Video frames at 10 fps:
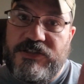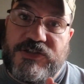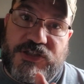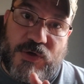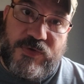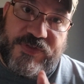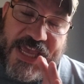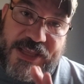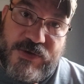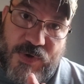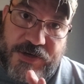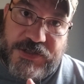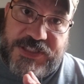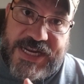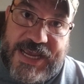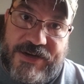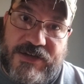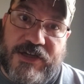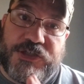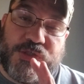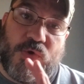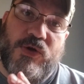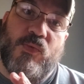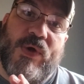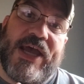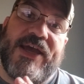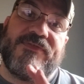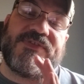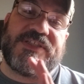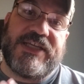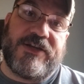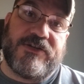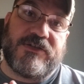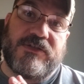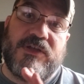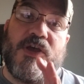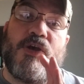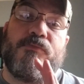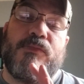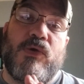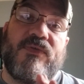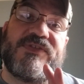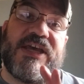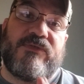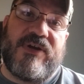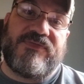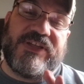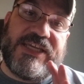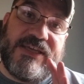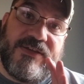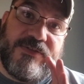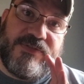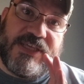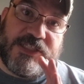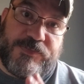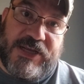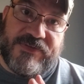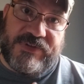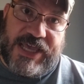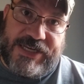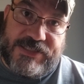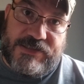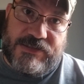so that you understand, a shortwave signal moves at roughly the speed of light.